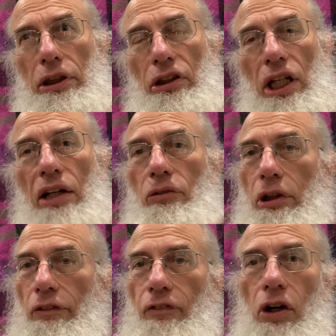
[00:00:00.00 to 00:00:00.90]
They're not
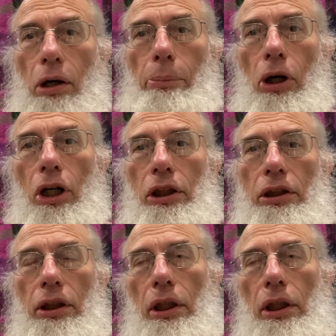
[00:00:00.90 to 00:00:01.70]
real far apart,